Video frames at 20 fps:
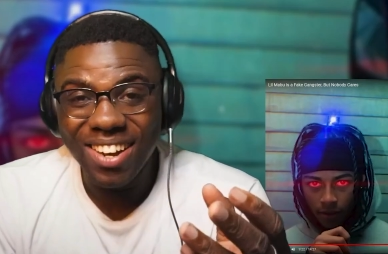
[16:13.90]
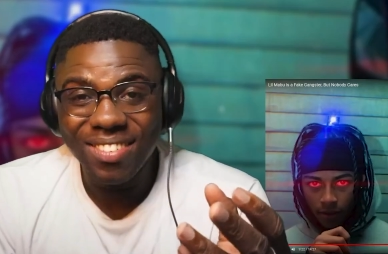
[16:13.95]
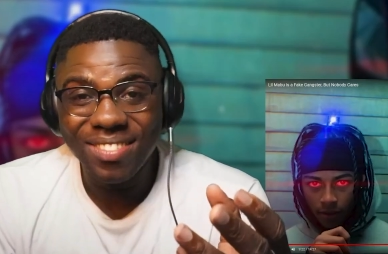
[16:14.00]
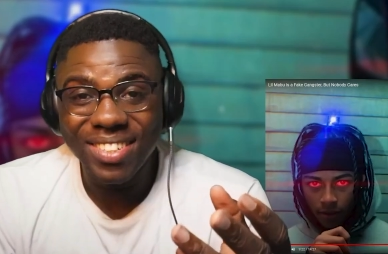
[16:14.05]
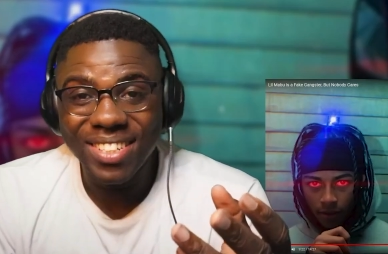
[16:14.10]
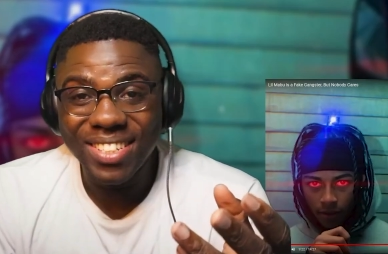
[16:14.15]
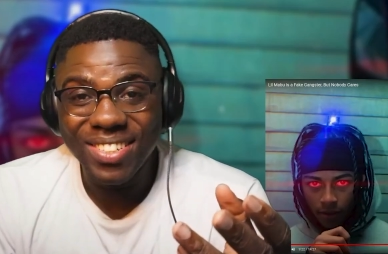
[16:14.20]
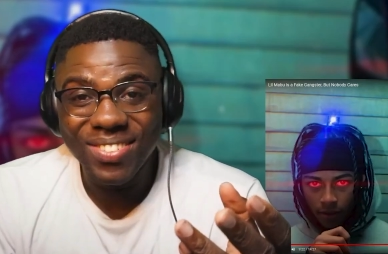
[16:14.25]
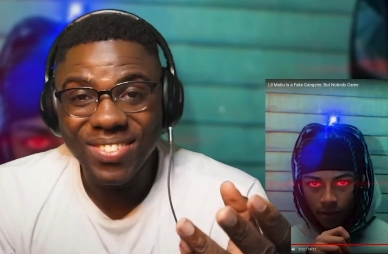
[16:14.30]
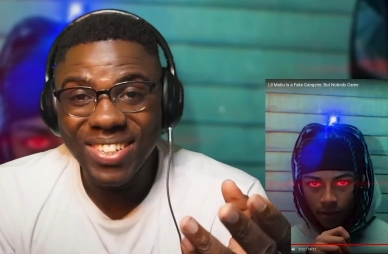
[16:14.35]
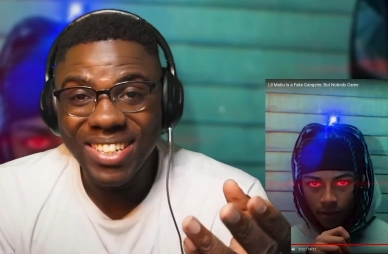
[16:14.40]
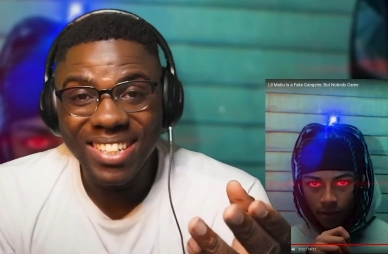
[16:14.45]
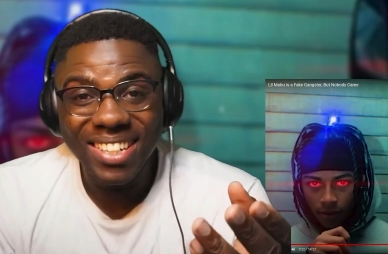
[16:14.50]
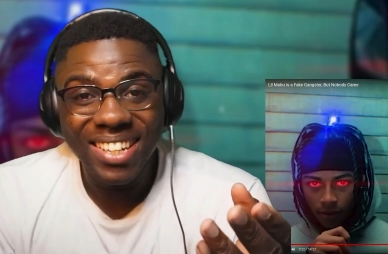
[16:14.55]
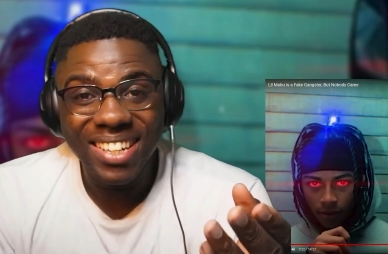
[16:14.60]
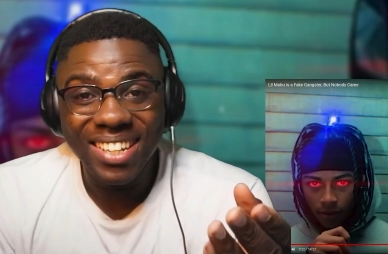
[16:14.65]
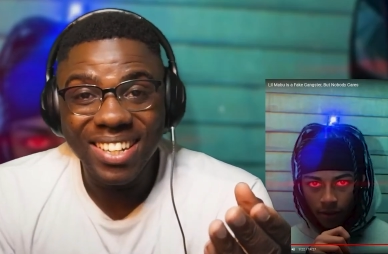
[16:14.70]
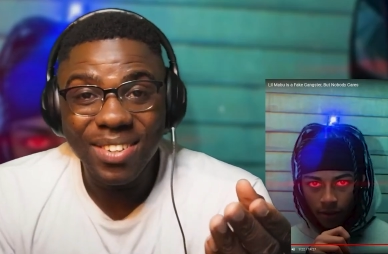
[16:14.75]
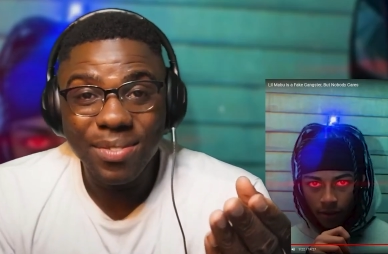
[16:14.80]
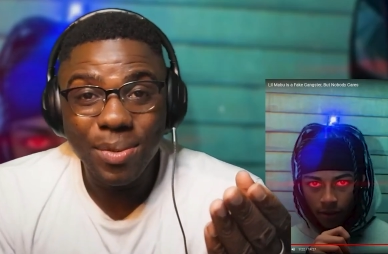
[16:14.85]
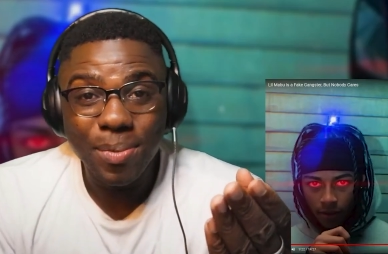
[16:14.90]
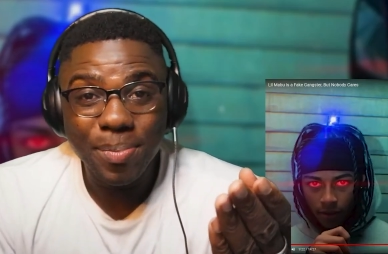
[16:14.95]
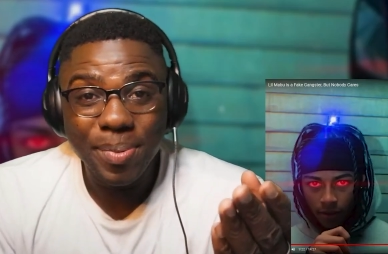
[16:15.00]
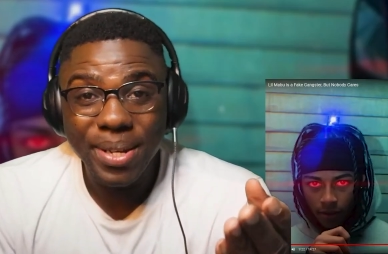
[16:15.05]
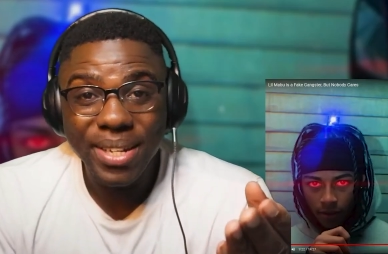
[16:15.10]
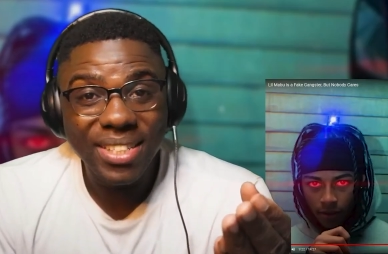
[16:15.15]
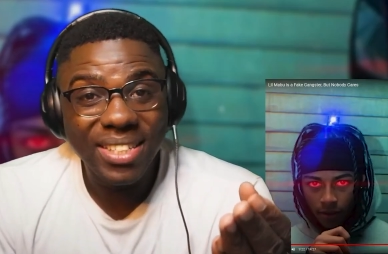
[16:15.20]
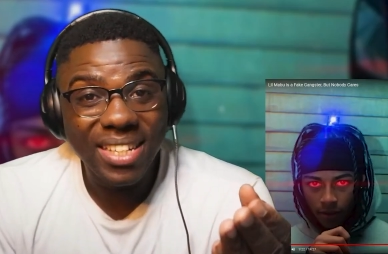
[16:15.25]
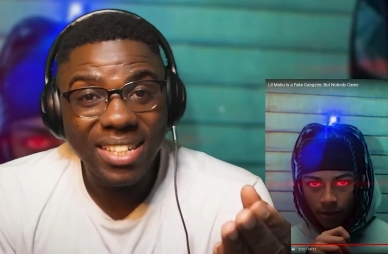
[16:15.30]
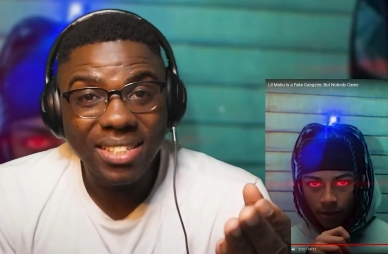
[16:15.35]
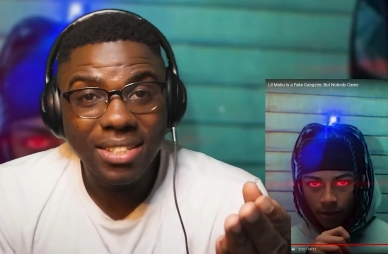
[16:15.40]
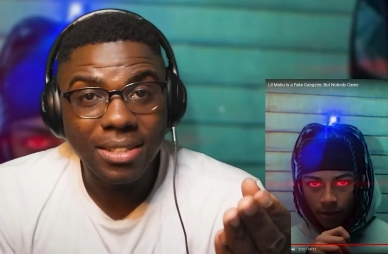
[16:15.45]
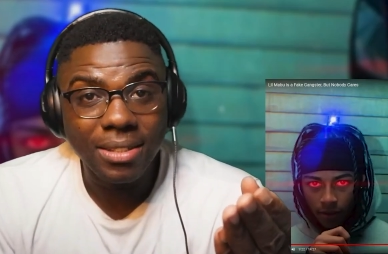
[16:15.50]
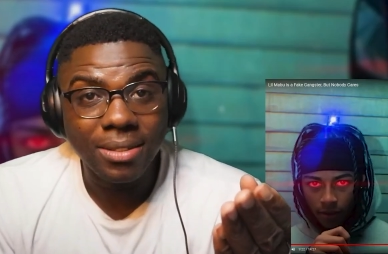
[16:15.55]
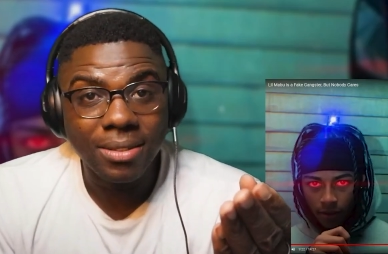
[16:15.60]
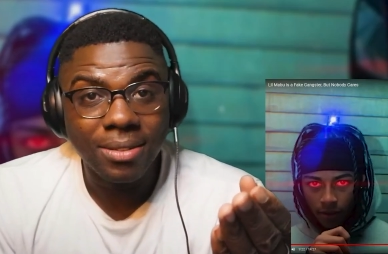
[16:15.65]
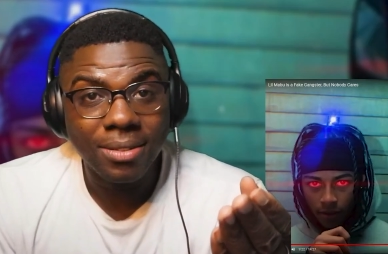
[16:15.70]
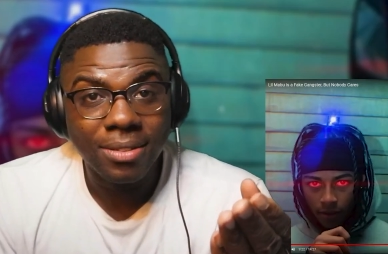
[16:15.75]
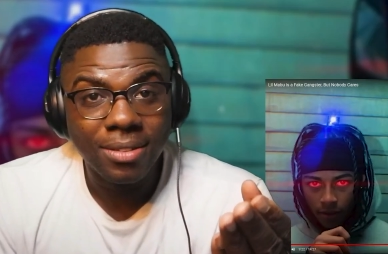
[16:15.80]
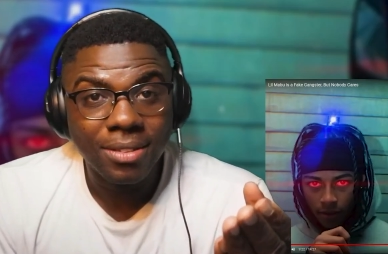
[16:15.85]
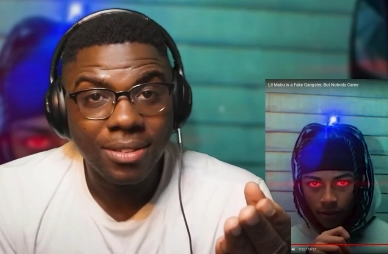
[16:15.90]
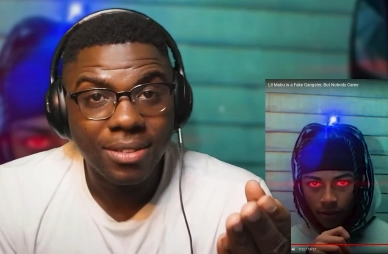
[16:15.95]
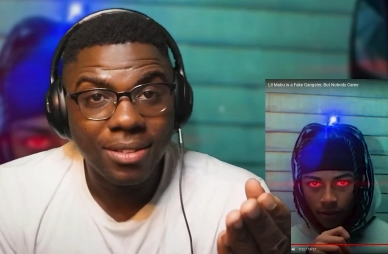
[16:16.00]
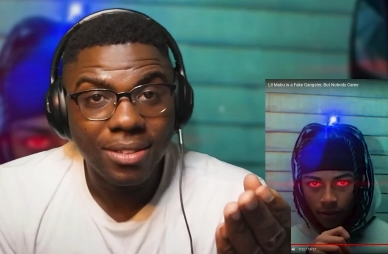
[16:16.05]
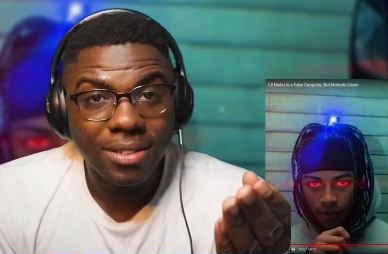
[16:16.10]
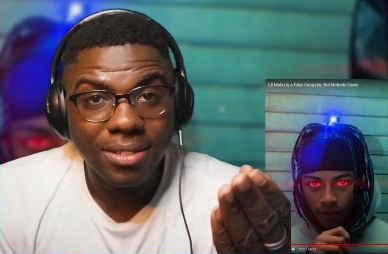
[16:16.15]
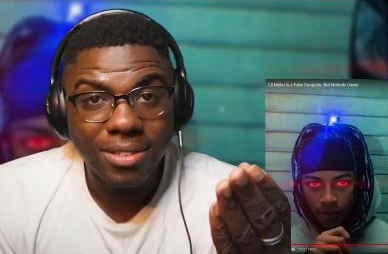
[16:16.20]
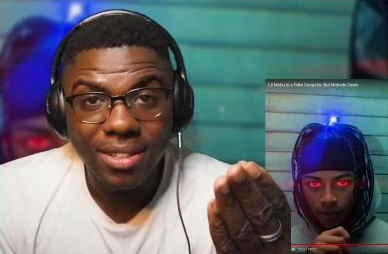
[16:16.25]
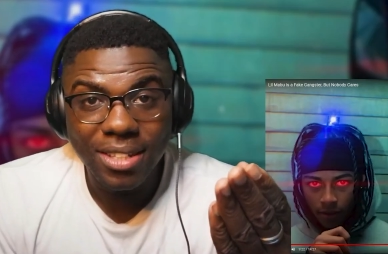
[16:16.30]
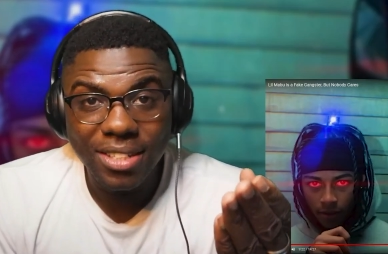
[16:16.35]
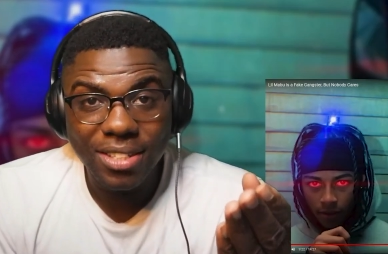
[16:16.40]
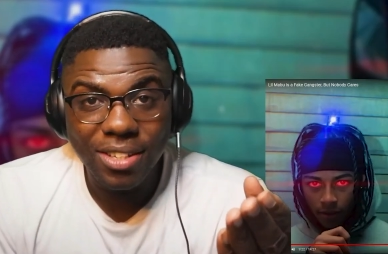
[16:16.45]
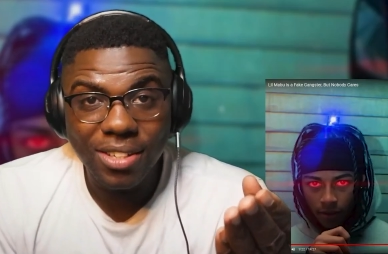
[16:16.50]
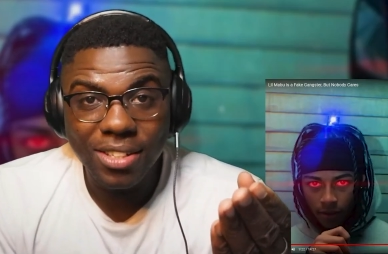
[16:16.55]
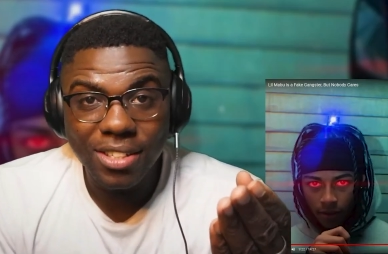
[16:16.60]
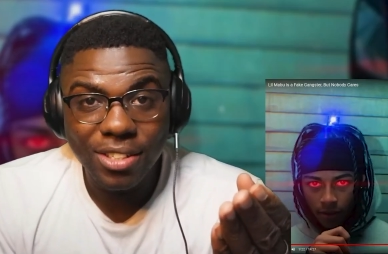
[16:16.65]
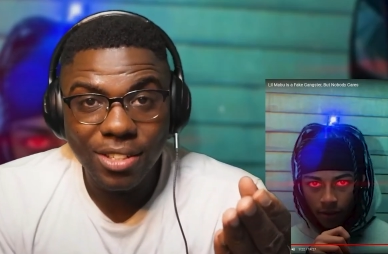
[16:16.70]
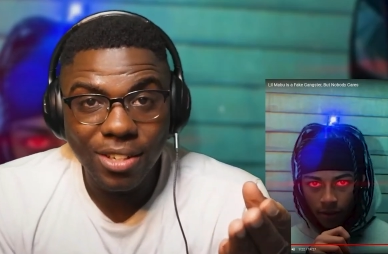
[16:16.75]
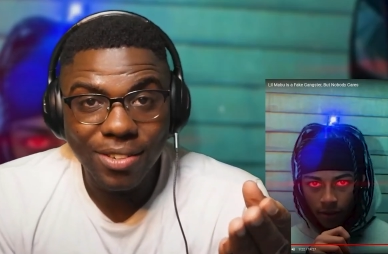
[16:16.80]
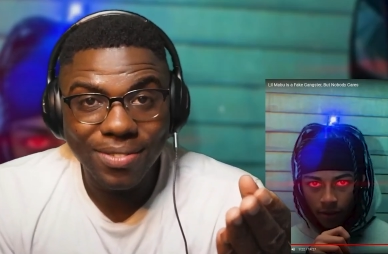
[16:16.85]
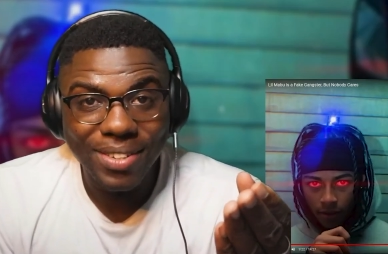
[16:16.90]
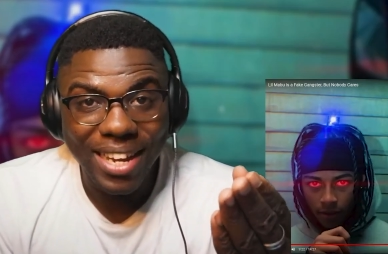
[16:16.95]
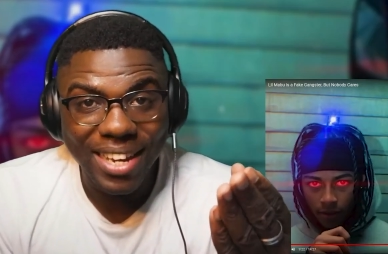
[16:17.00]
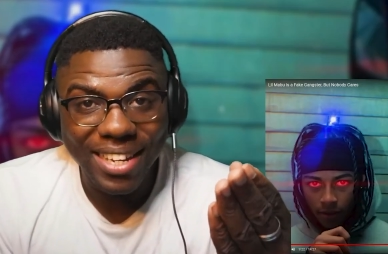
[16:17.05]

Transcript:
Speaker 1: obvious. Yeah, if you pay attention, these are the stuff